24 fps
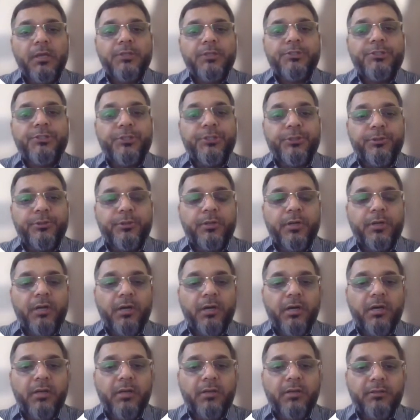
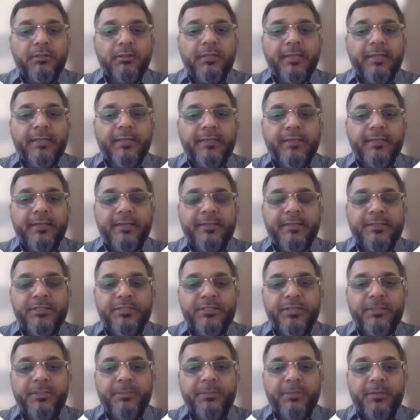So then the next
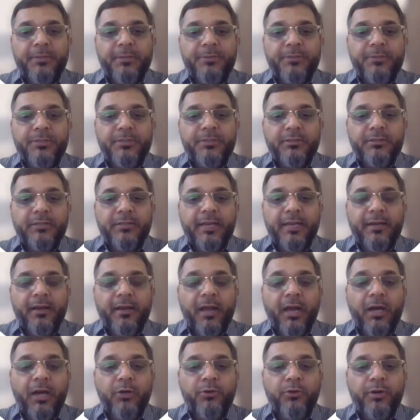step comes, that
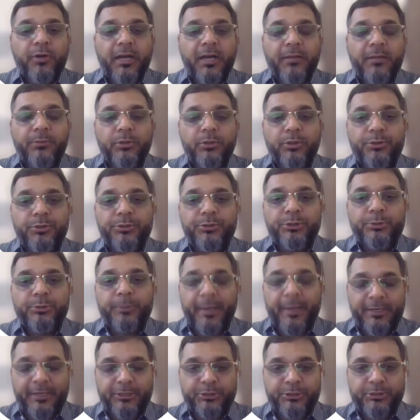how I'm going to
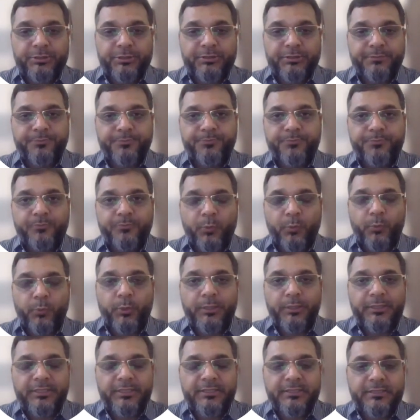manage it.
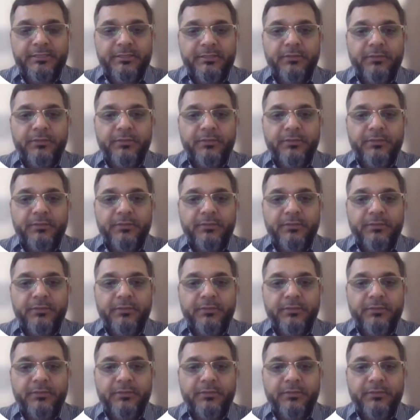What is